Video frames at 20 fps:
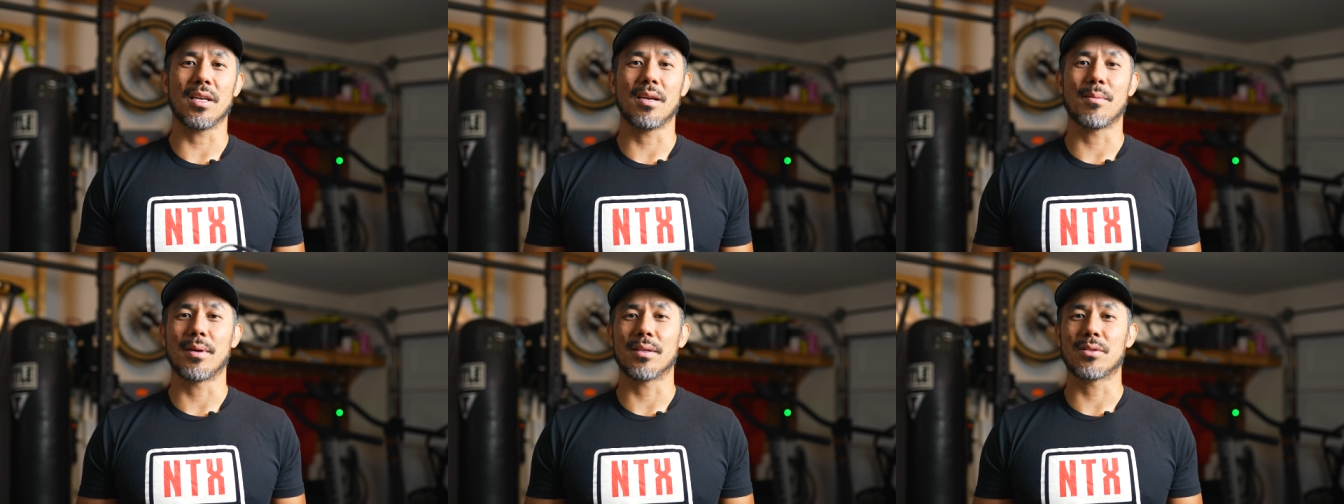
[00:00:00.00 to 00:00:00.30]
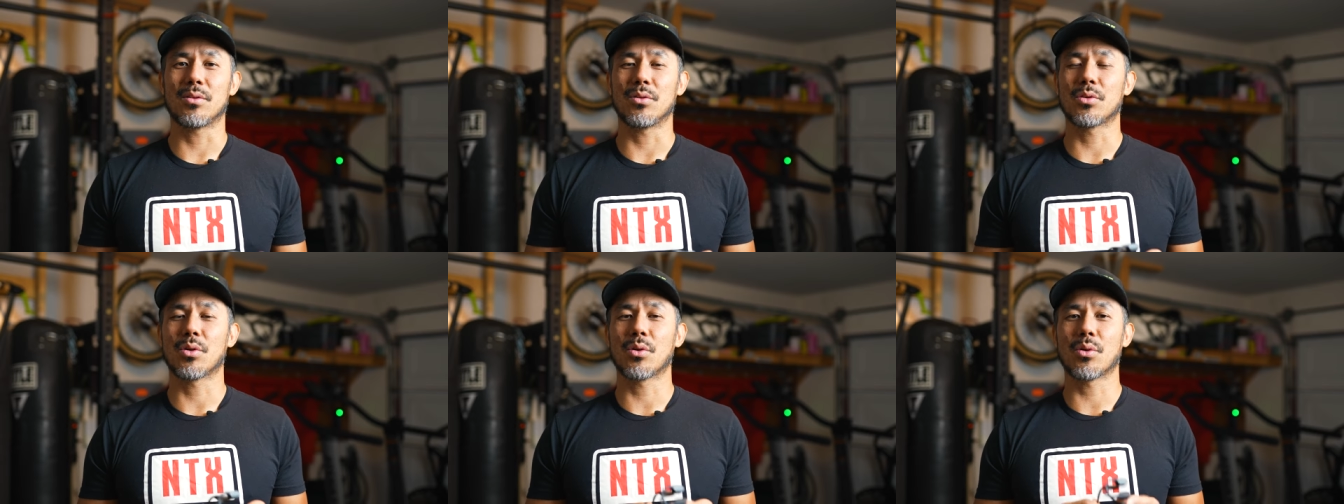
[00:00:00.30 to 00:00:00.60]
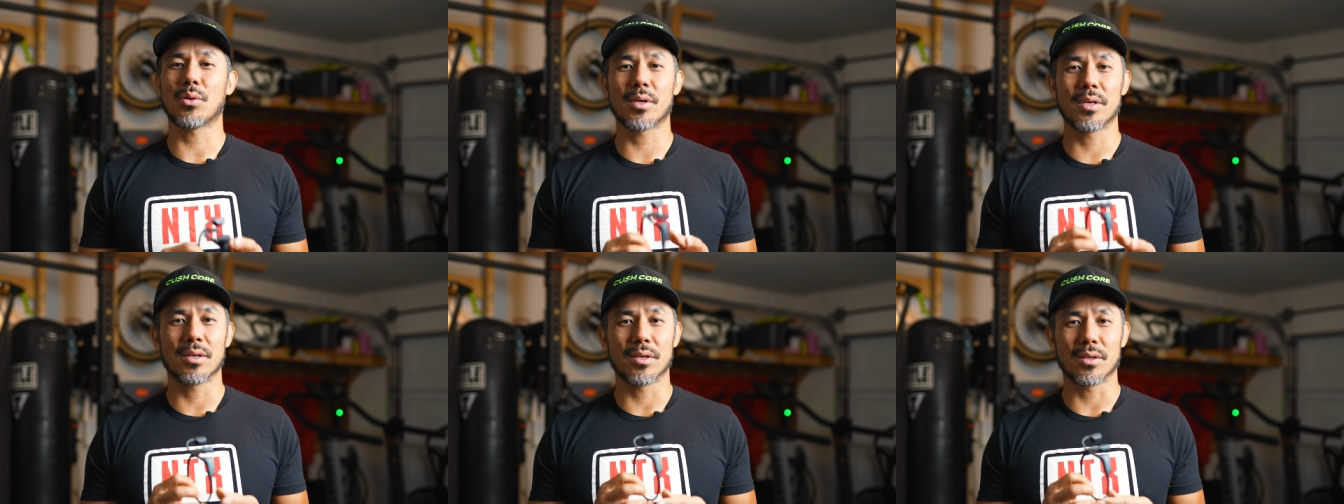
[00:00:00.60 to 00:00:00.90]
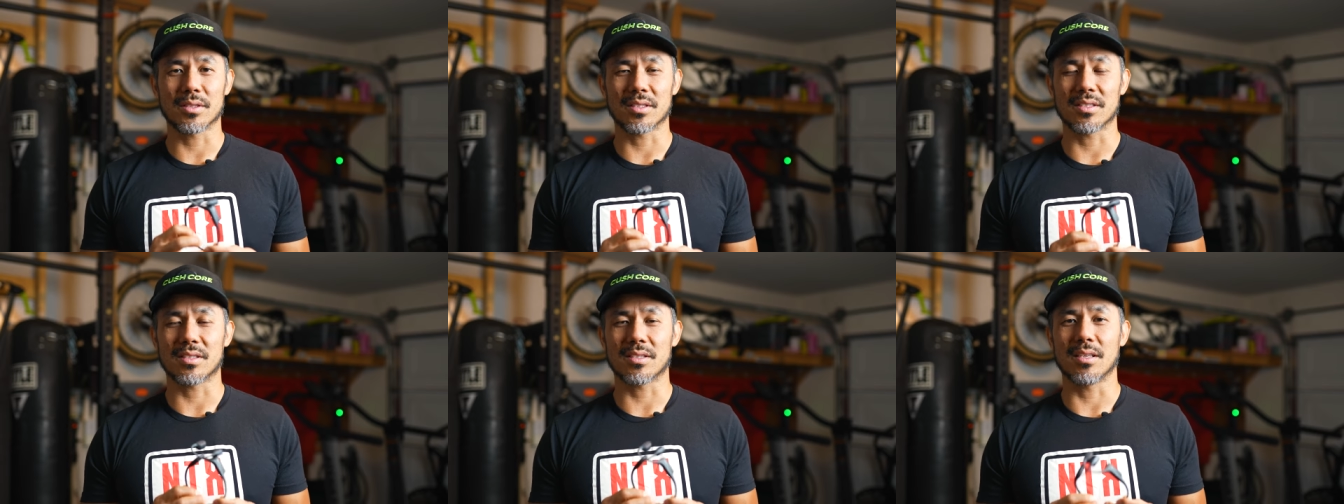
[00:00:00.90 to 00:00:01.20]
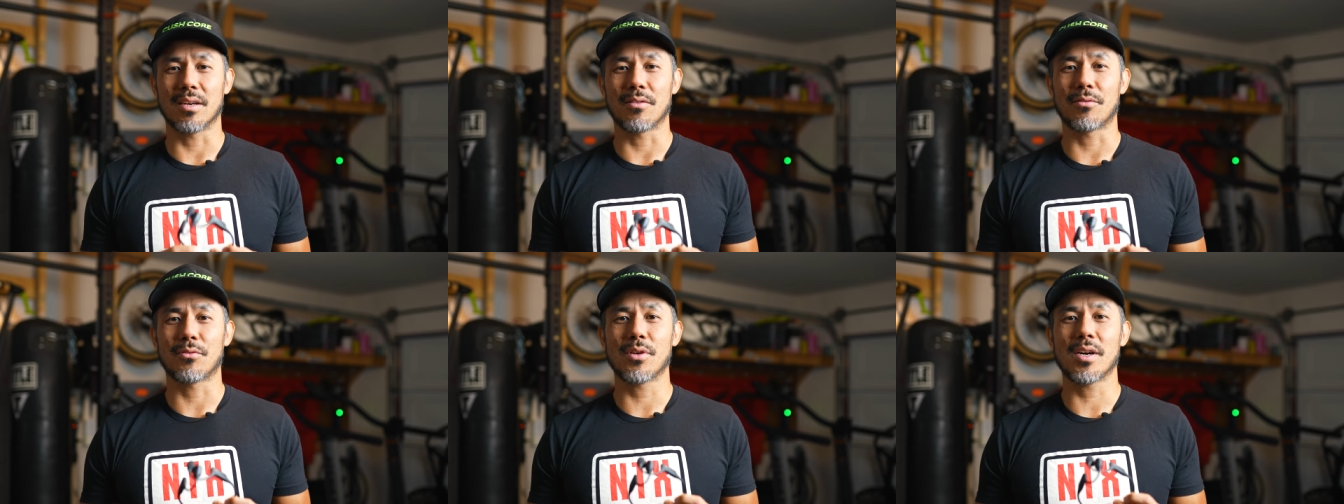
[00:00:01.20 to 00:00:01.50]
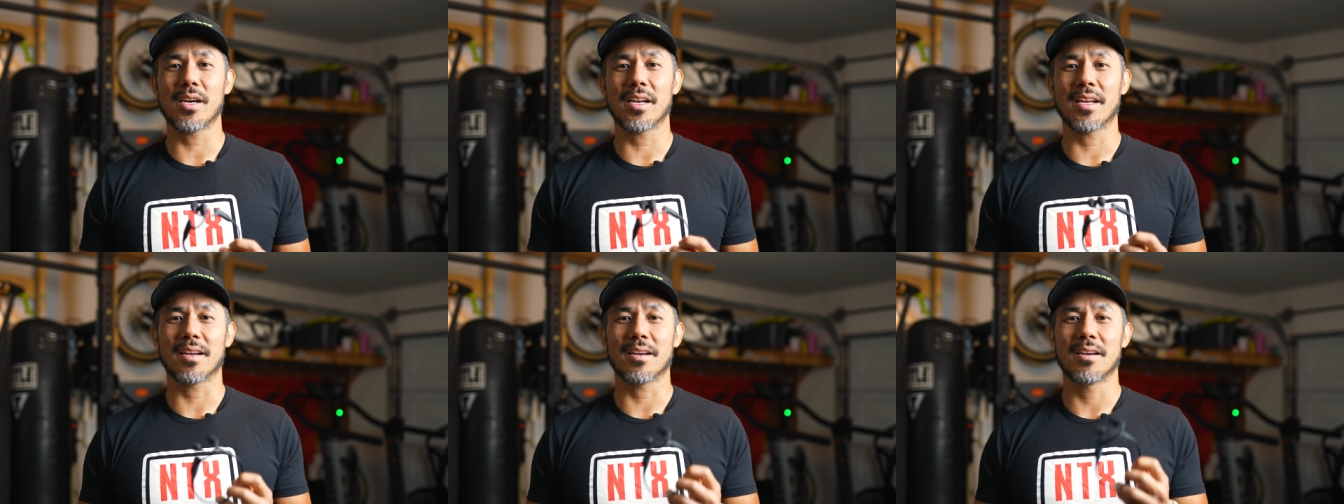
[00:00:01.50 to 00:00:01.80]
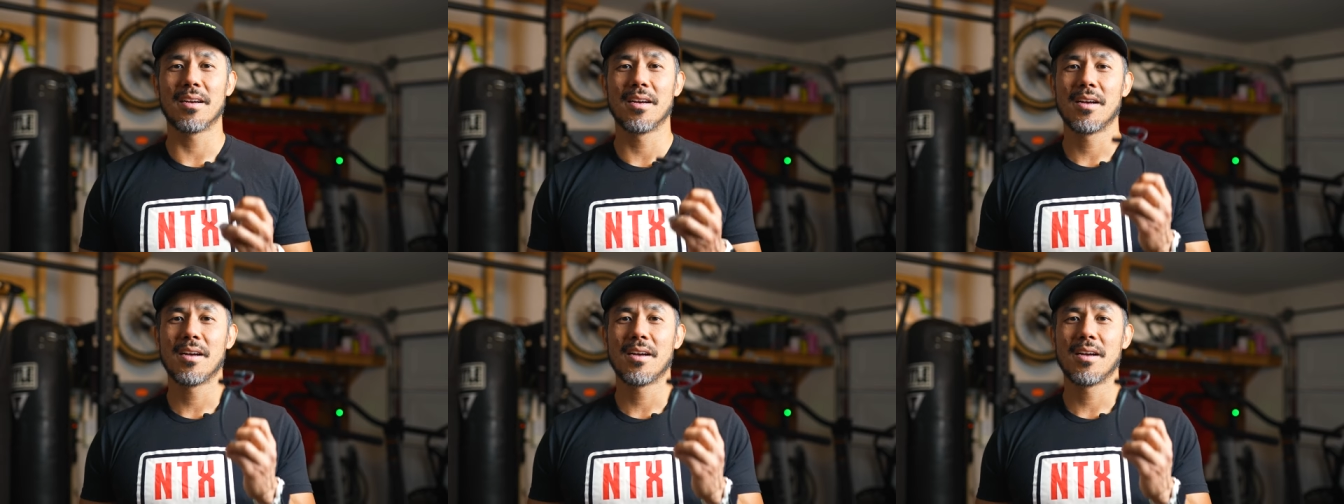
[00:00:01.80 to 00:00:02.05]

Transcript: and my tutorials and stuff running